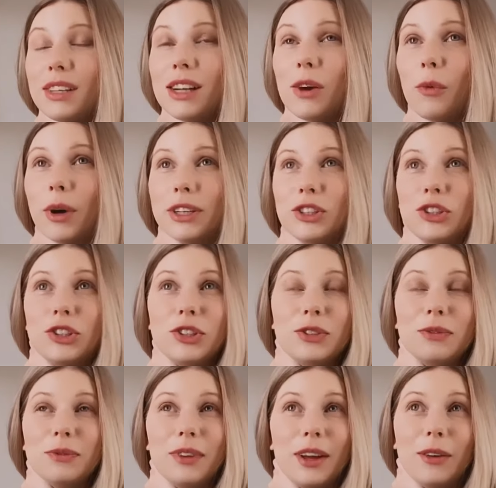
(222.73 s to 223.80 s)

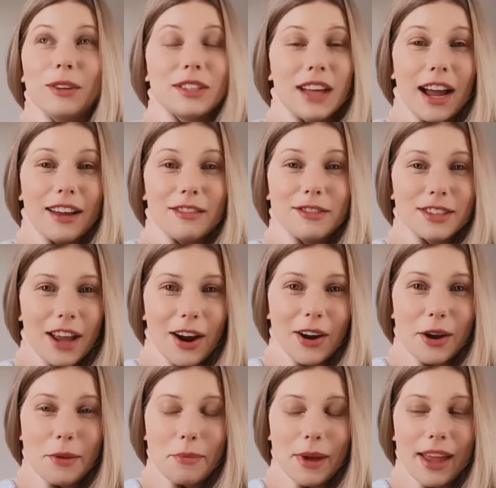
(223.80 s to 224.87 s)
which was kind of
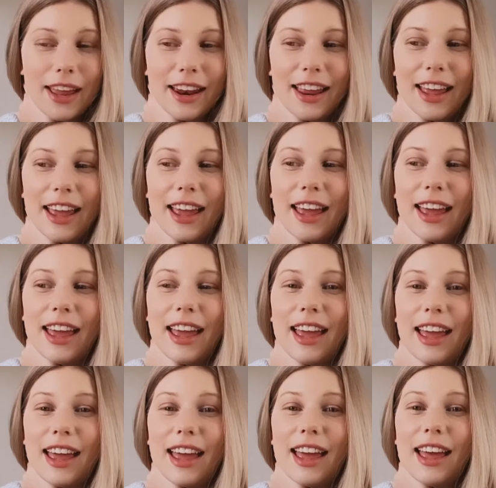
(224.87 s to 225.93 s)
scary. But
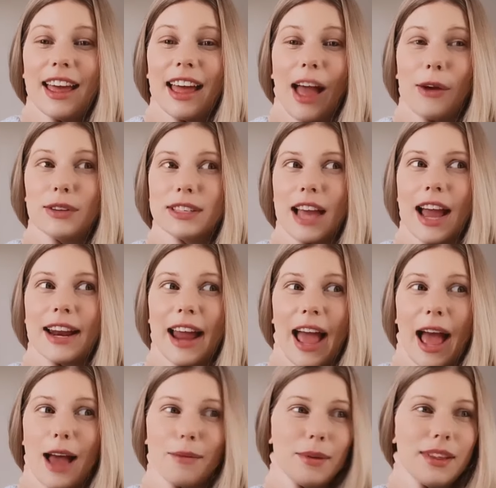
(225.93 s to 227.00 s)
I was kind of
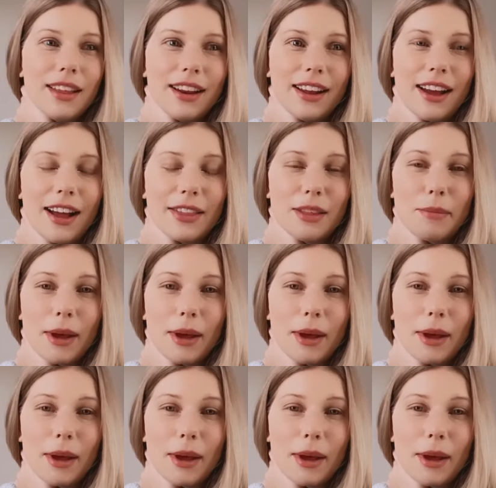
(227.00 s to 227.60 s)
happy that I got the